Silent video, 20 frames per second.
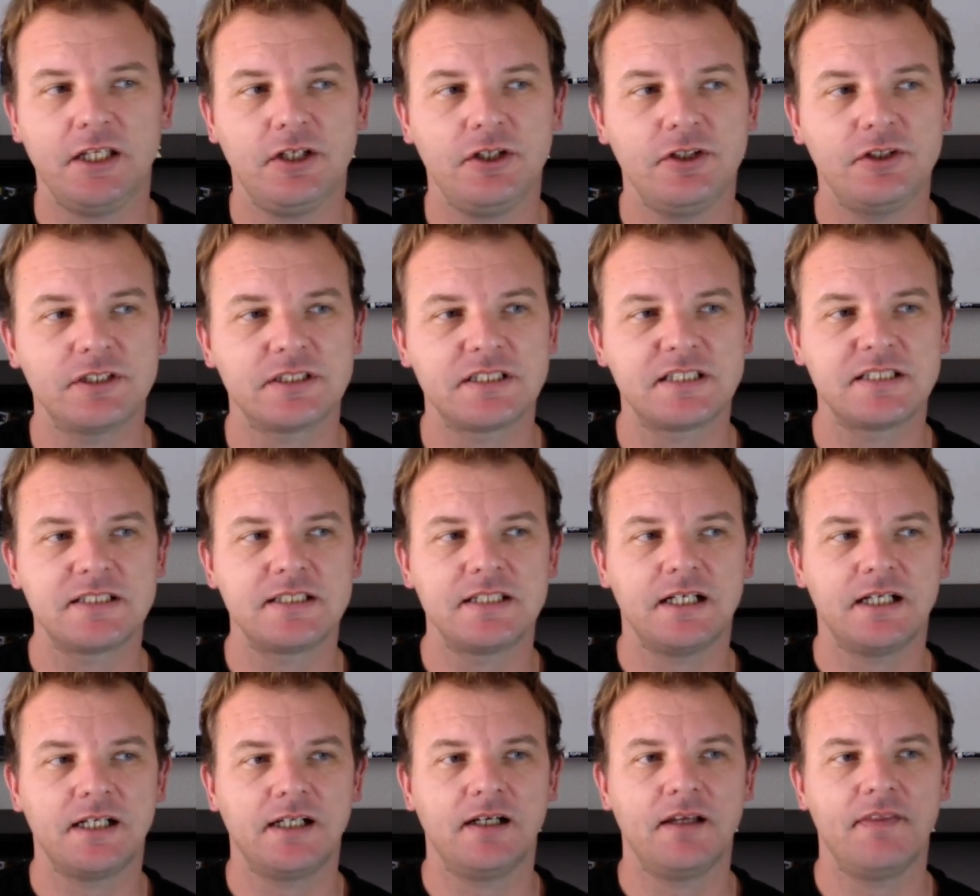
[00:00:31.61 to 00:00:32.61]
You just
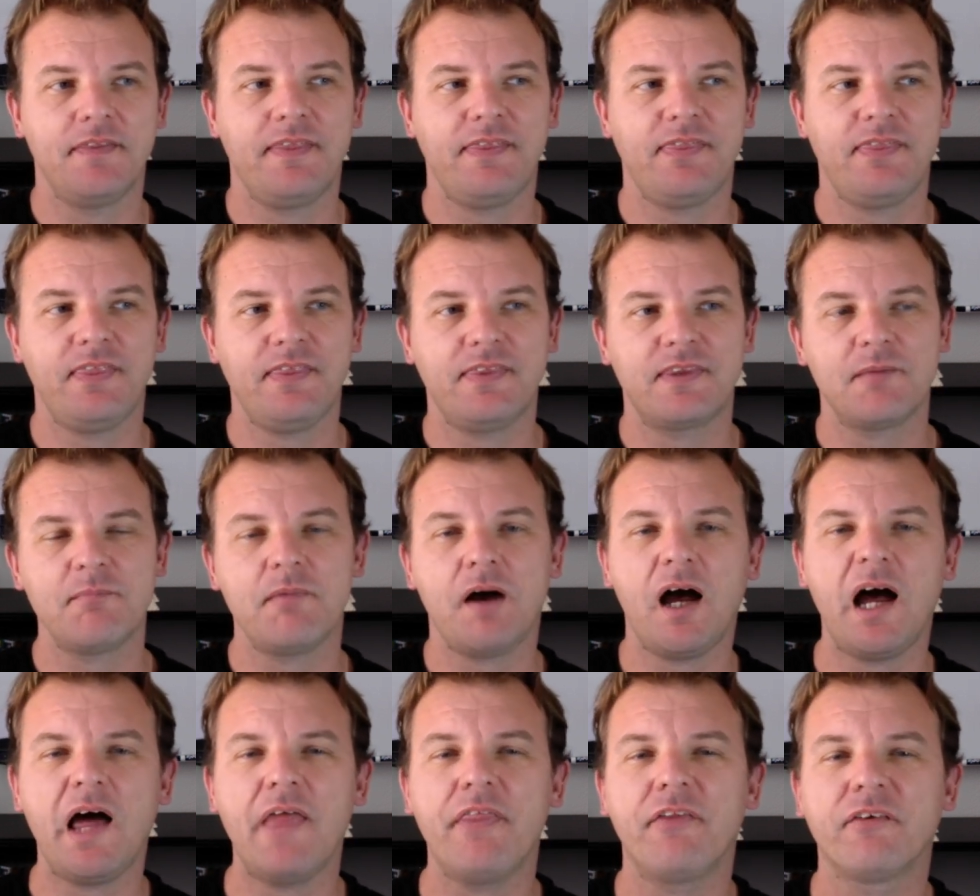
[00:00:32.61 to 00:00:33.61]
some
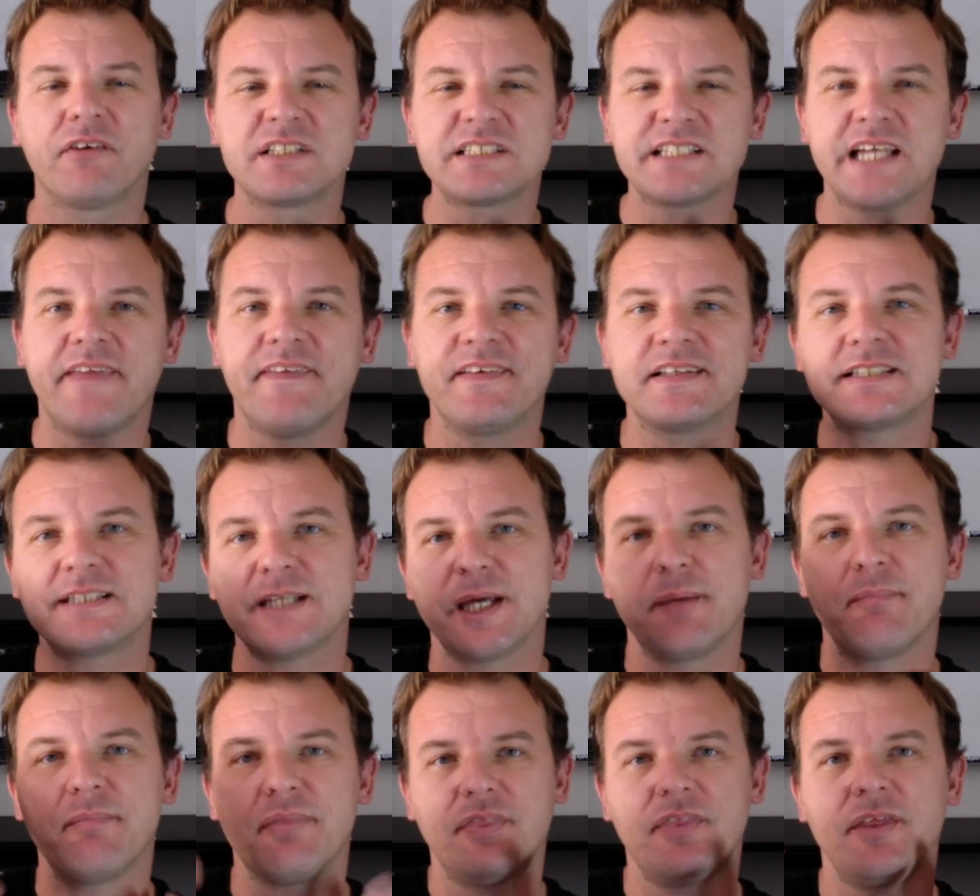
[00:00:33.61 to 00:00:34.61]
authors say the
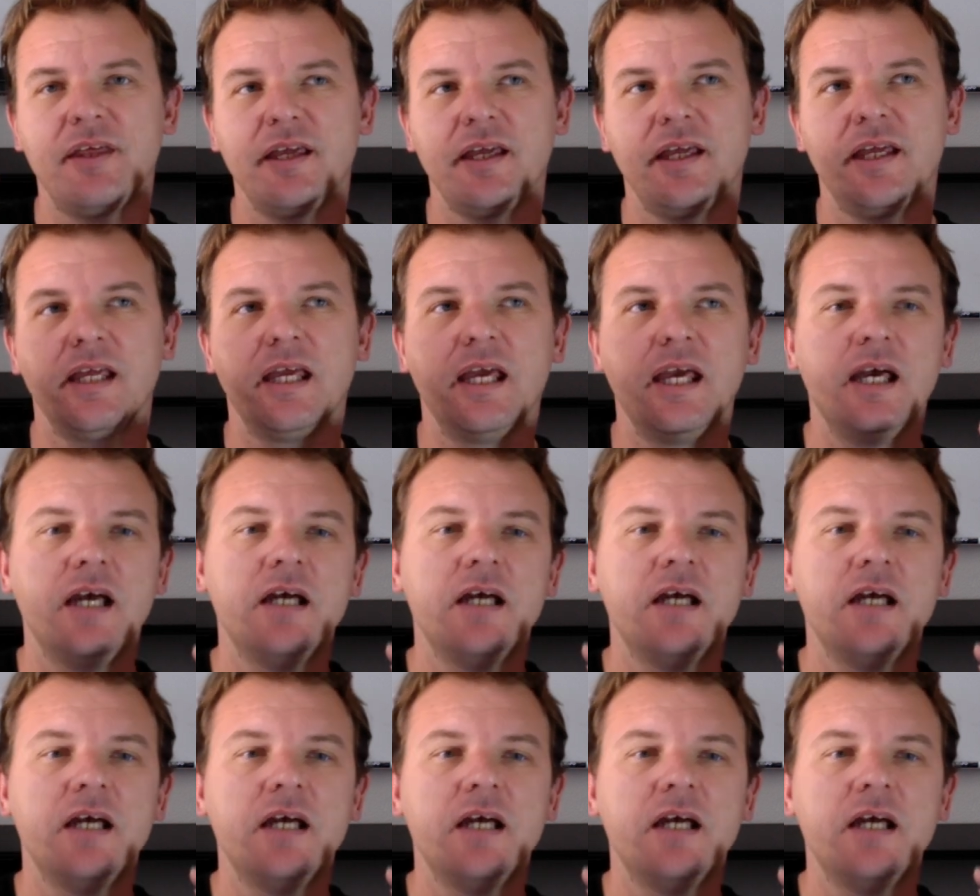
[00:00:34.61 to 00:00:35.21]
same thing.